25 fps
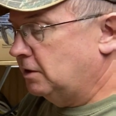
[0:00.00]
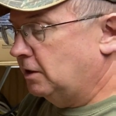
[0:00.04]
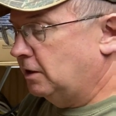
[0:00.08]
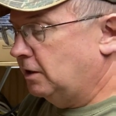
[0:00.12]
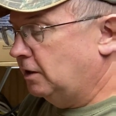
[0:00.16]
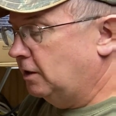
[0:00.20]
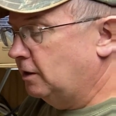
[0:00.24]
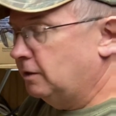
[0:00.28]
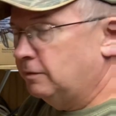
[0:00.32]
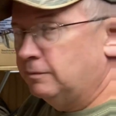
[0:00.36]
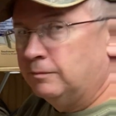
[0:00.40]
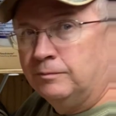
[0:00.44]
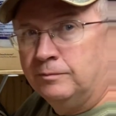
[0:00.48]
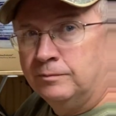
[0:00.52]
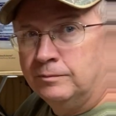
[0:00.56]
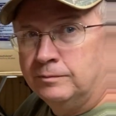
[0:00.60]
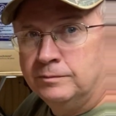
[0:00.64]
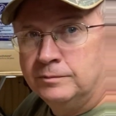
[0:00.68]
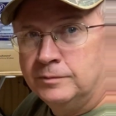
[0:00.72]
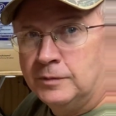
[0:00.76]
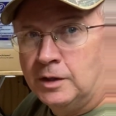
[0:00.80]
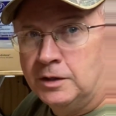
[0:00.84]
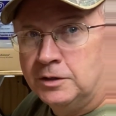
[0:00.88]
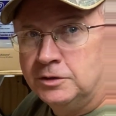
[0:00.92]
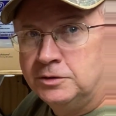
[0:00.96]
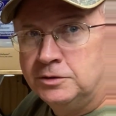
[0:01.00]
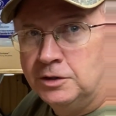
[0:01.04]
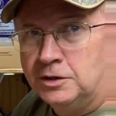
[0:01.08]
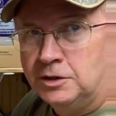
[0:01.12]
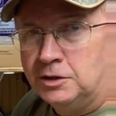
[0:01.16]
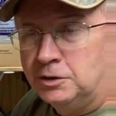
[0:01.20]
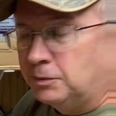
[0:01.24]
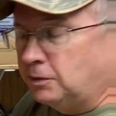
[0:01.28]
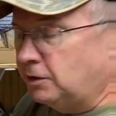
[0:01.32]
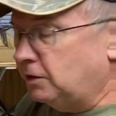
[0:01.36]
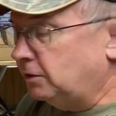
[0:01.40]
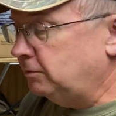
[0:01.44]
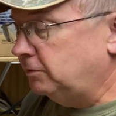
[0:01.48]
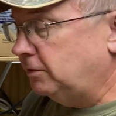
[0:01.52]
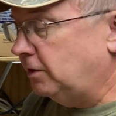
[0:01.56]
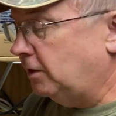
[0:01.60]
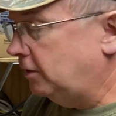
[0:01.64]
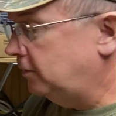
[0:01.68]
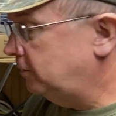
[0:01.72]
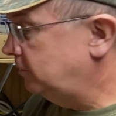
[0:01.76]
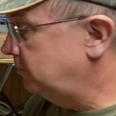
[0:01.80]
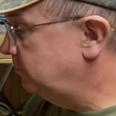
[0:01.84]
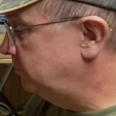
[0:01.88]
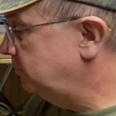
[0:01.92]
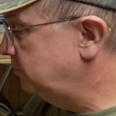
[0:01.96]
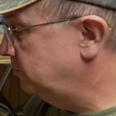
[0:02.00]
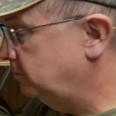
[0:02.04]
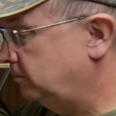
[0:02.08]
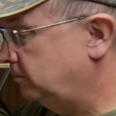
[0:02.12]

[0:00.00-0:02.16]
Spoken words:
I'll show you when I'm done.